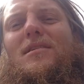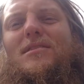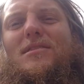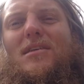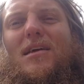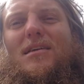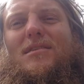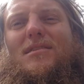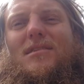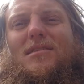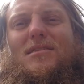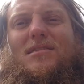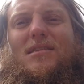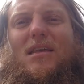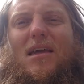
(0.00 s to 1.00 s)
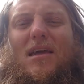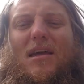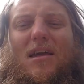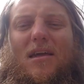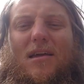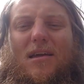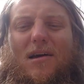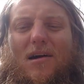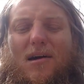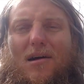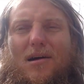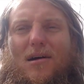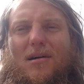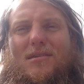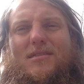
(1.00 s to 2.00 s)
these days to stay
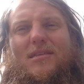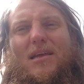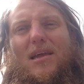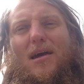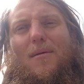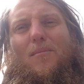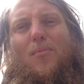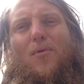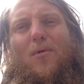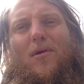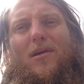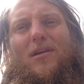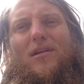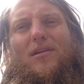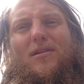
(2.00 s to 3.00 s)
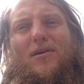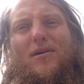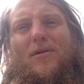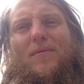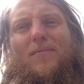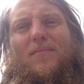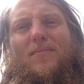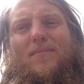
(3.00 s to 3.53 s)
on point, you know.